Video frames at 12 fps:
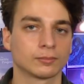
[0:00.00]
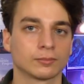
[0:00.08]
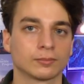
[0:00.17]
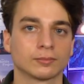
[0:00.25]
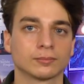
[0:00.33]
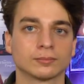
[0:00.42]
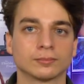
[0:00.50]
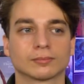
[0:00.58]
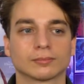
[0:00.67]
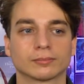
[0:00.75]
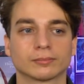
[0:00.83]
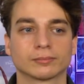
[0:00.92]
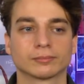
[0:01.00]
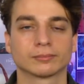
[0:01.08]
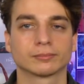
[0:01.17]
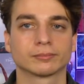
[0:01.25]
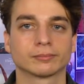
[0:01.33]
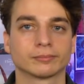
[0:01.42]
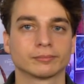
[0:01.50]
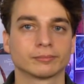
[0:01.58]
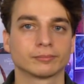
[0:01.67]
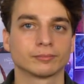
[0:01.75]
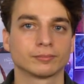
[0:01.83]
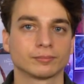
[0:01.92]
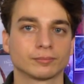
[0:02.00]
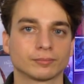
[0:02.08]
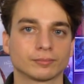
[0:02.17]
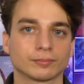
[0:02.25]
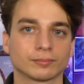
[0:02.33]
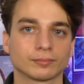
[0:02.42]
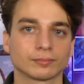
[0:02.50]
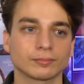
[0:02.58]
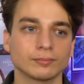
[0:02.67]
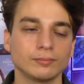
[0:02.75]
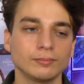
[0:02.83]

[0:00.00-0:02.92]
This person isn't speaking.